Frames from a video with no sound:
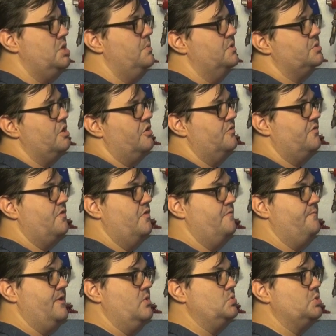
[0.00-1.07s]
She returns to
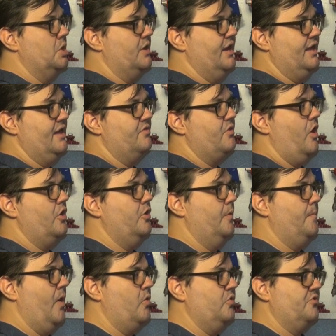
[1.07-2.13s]
the future and gets on her
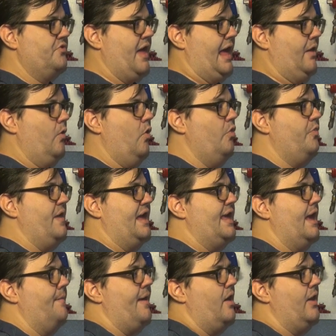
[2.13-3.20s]
motorcycle,
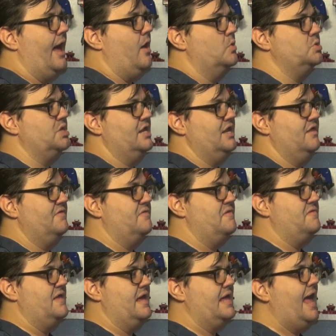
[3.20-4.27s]
thinking about how she needs
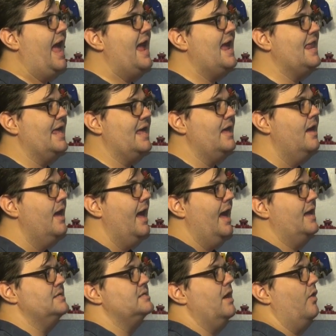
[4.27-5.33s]
to see Katie
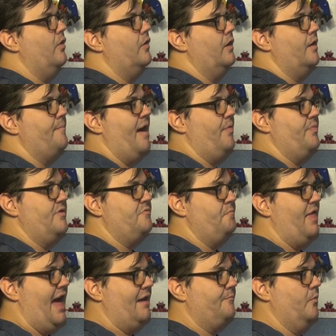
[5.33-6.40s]
and tell her about this
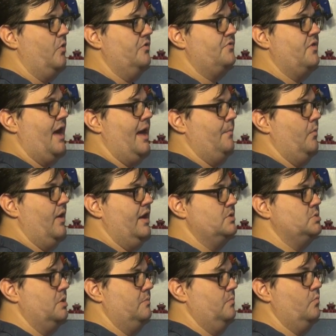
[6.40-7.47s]
Black Force Time
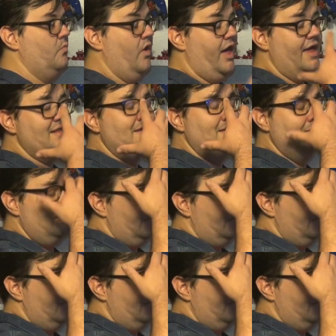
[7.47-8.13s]
Ranger. What?